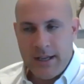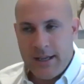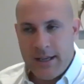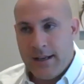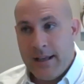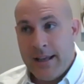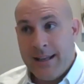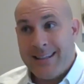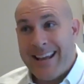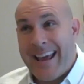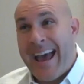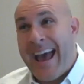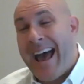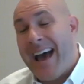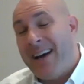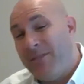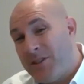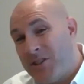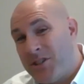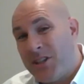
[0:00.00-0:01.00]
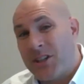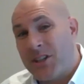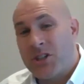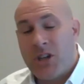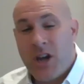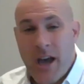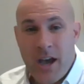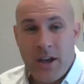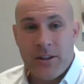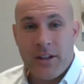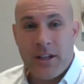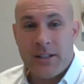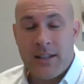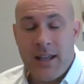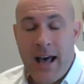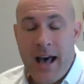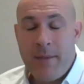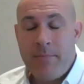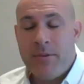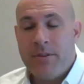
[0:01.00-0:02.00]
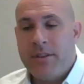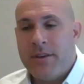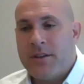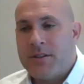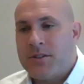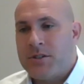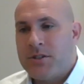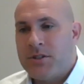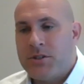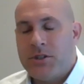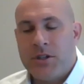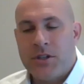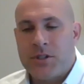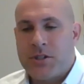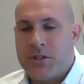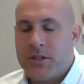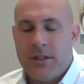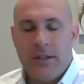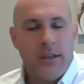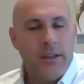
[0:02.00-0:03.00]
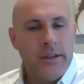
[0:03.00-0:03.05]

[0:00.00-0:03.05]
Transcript: And to have a sick child on top of this is just